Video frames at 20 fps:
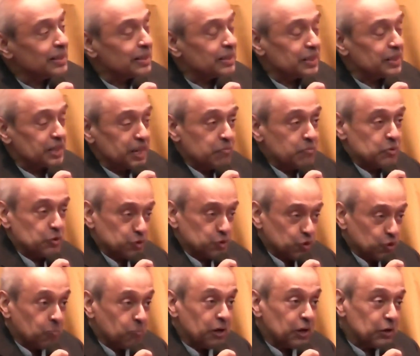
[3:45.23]
came to
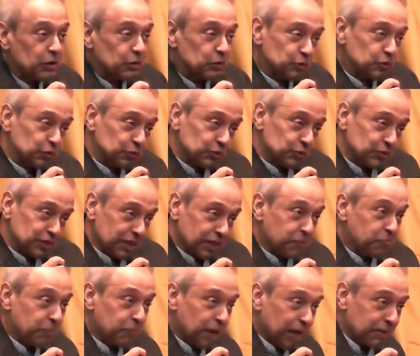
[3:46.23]
Johor Bahru to take
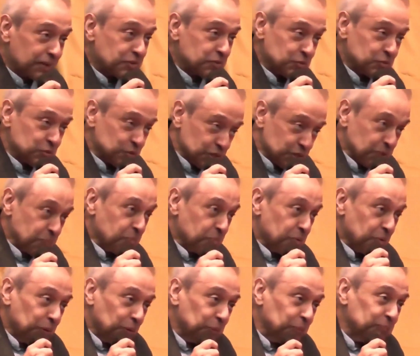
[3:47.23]
him back to Singapore,